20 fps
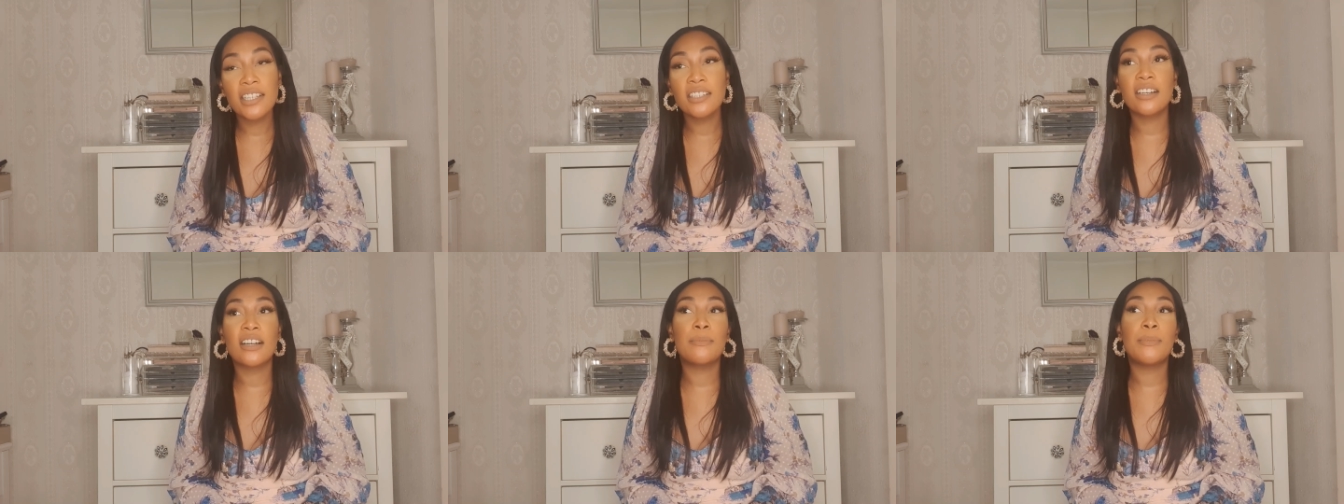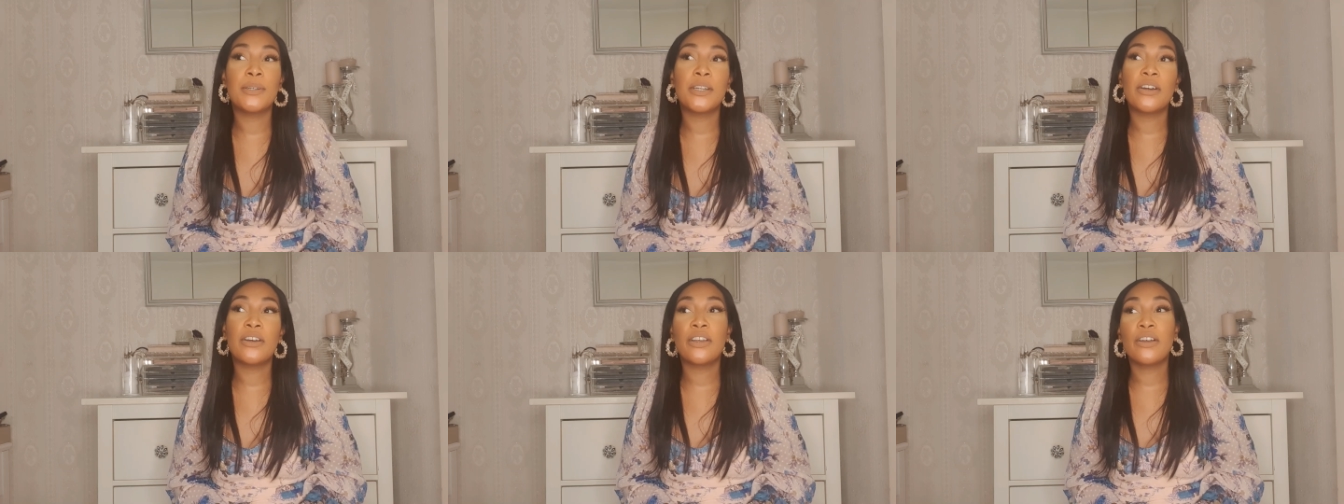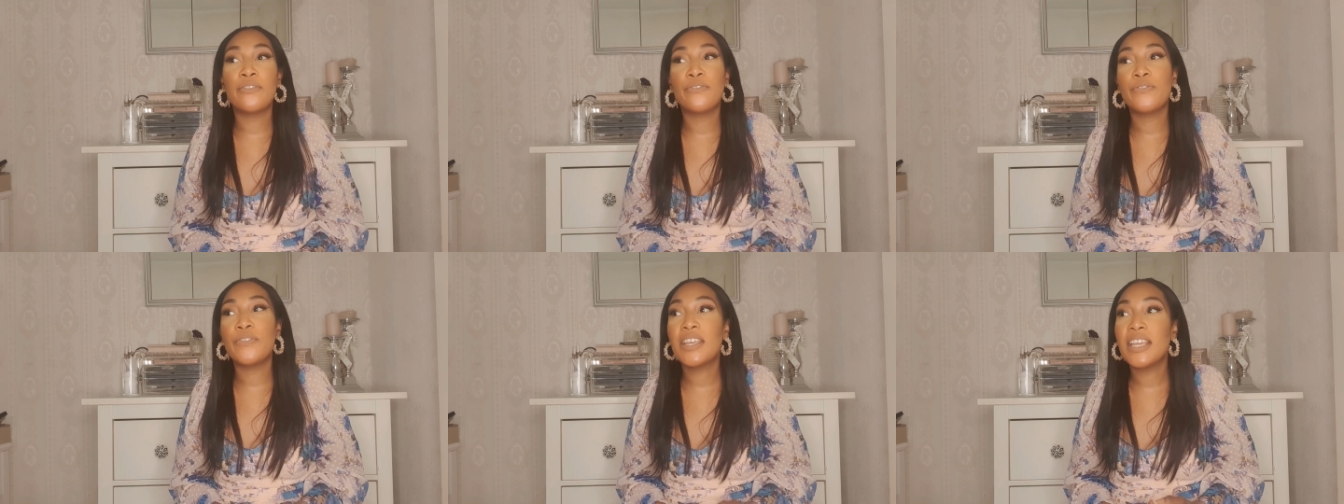Talk about all
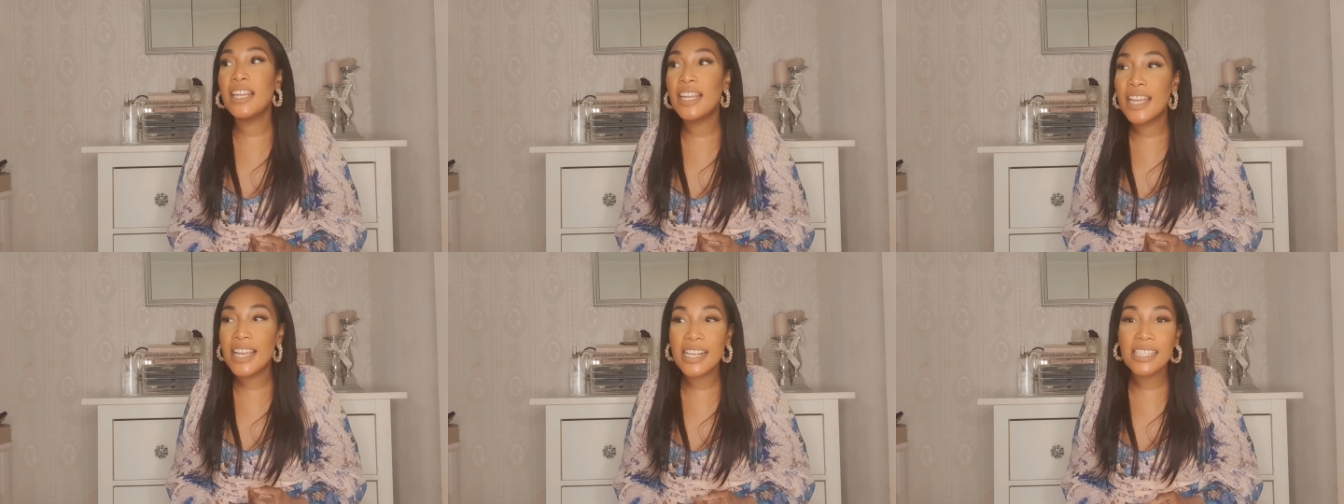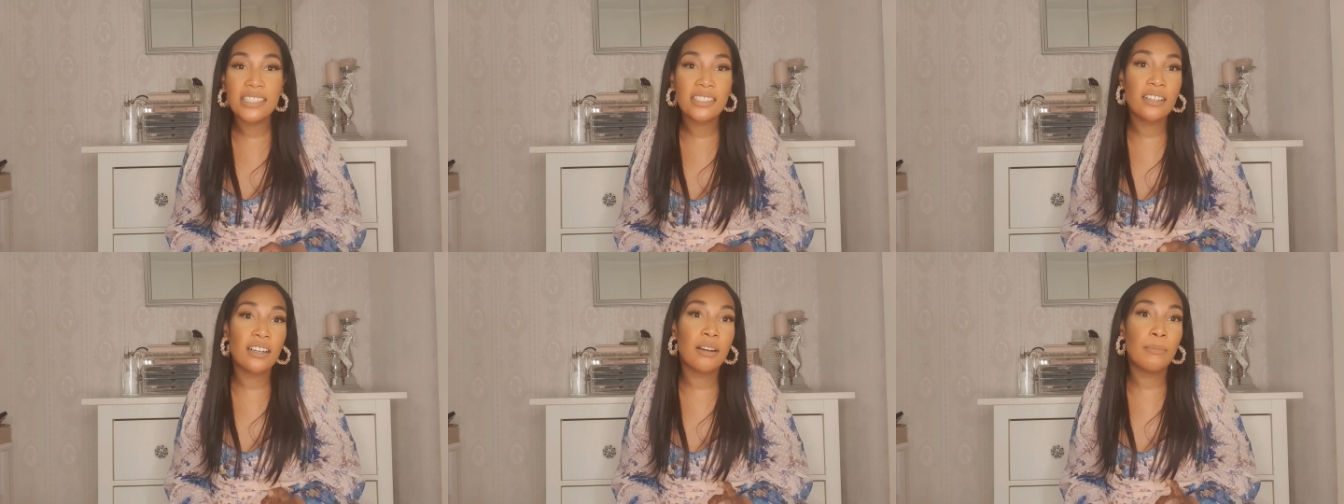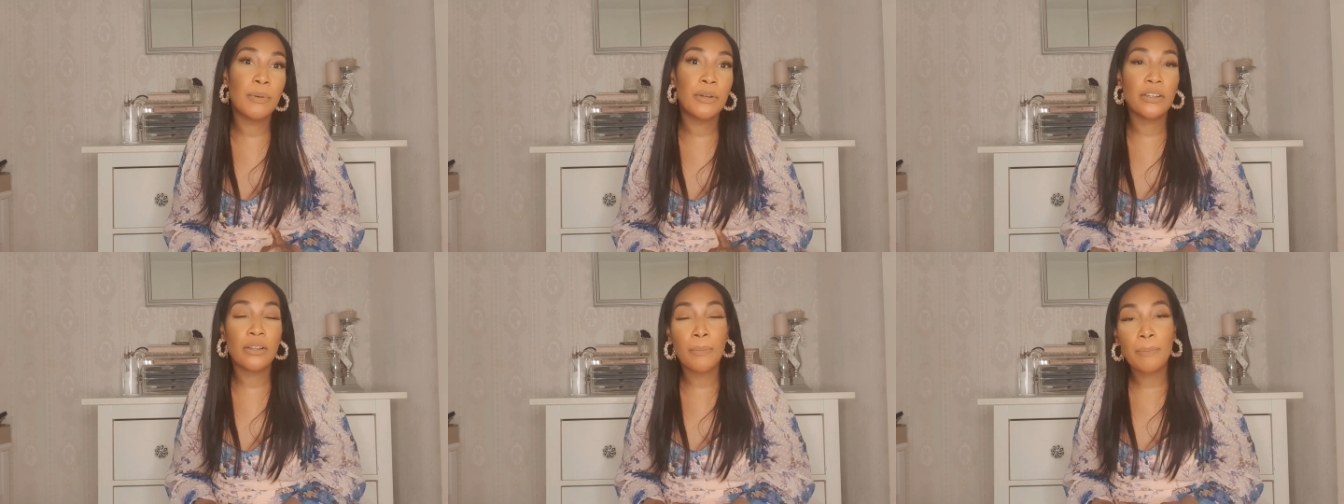your feelings, talk
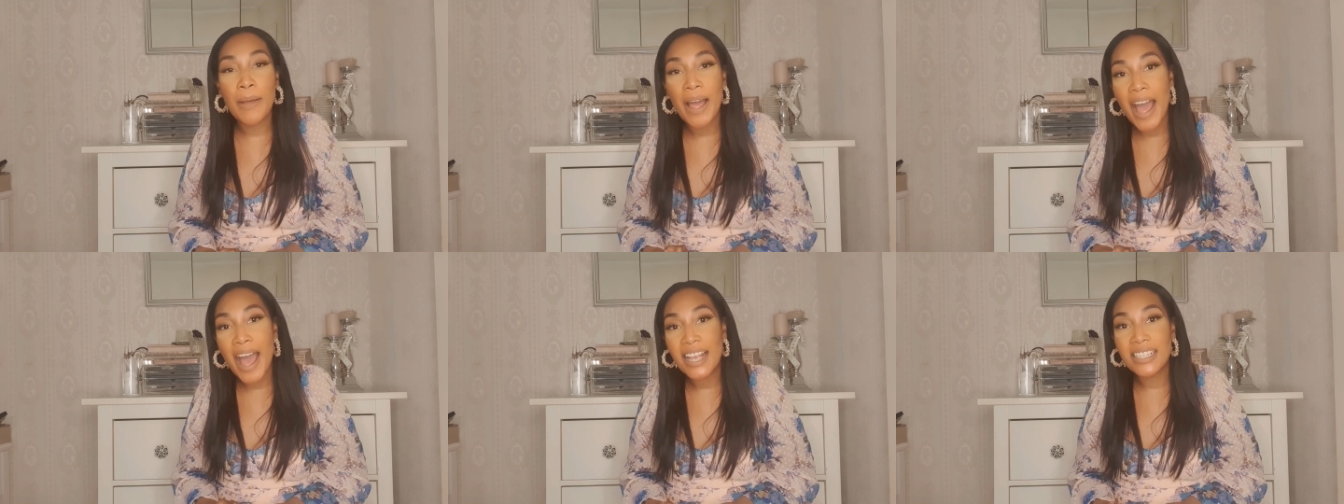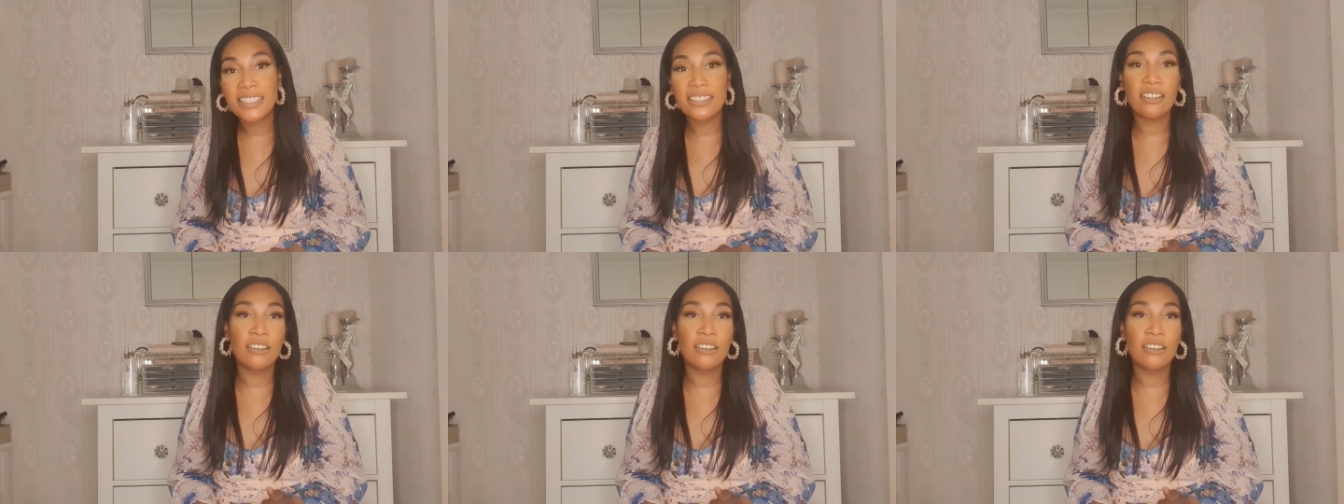about your past,